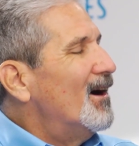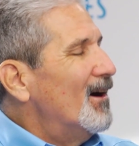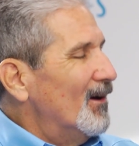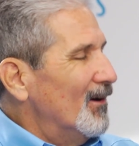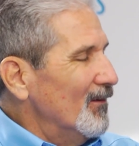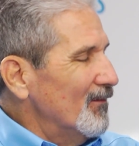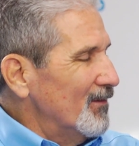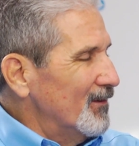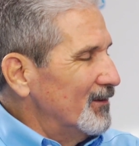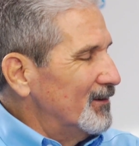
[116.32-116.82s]

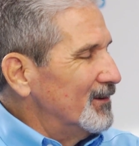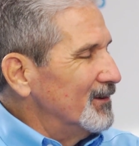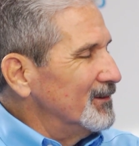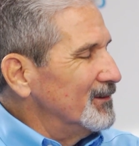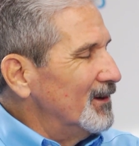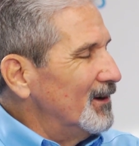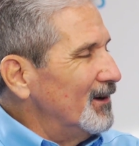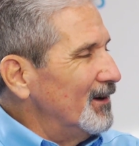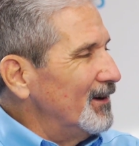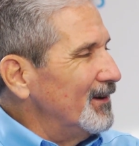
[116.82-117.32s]
of the
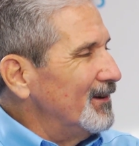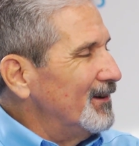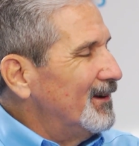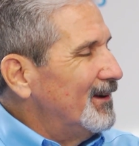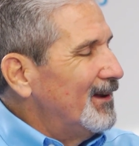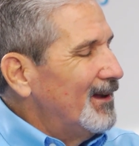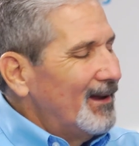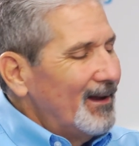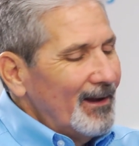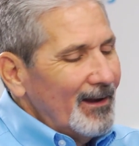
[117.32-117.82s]
design,
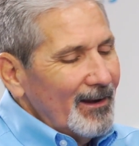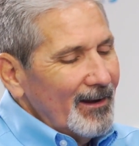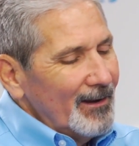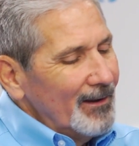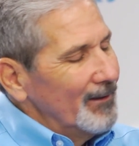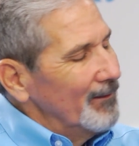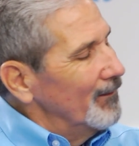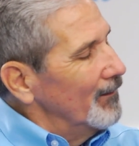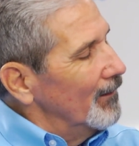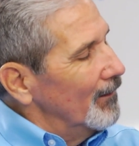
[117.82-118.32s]

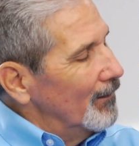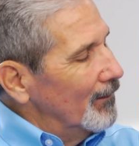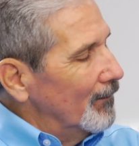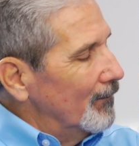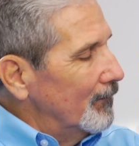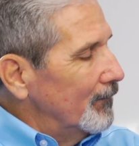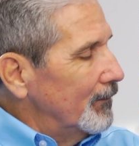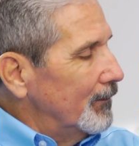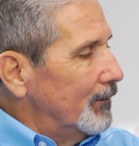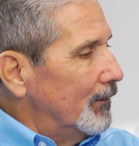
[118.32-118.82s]
and
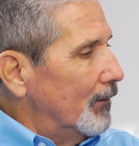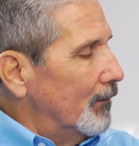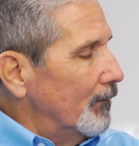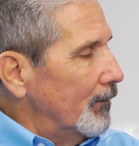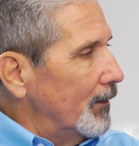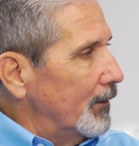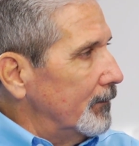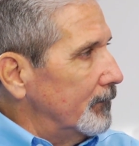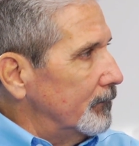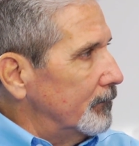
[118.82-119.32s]

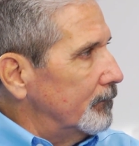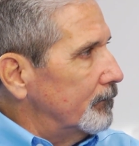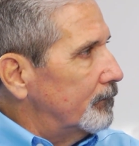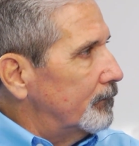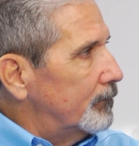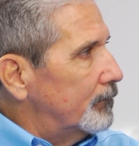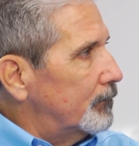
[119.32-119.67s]
then